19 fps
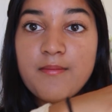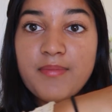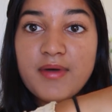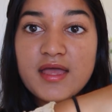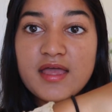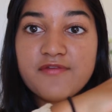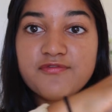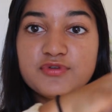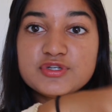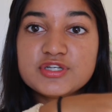
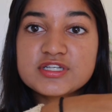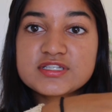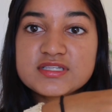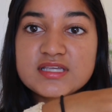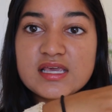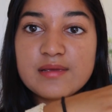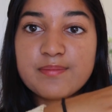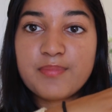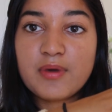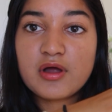But if you just
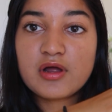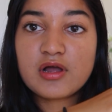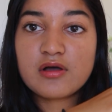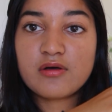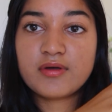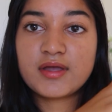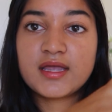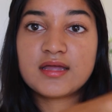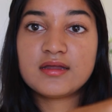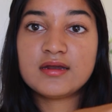keep on
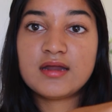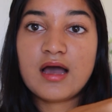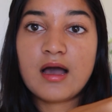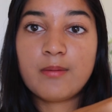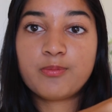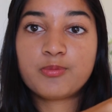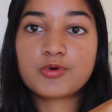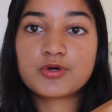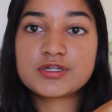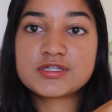going in
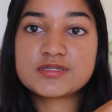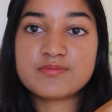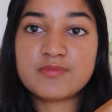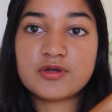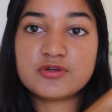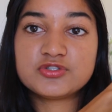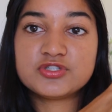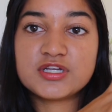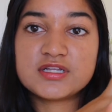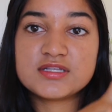upwards
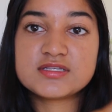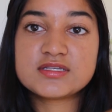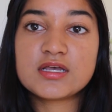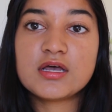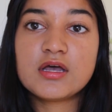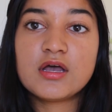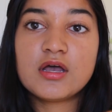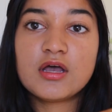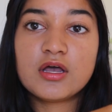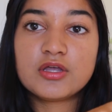motions,
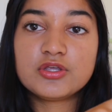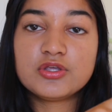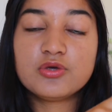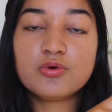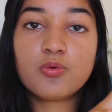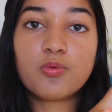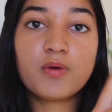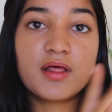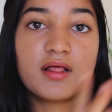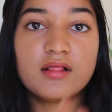
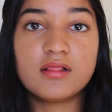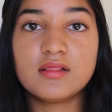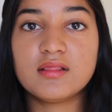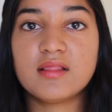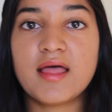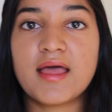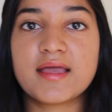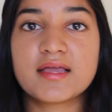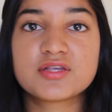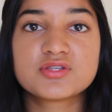you will
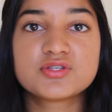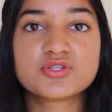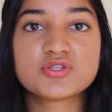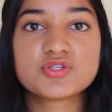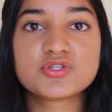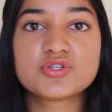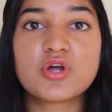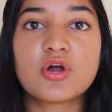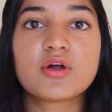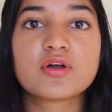like
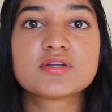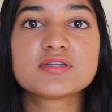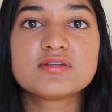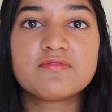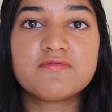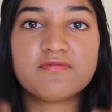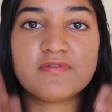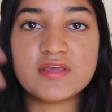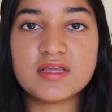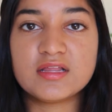start to
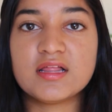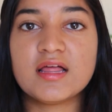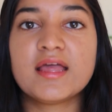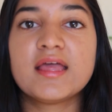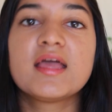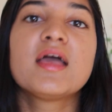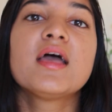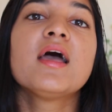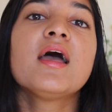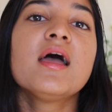feel
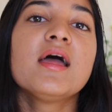it.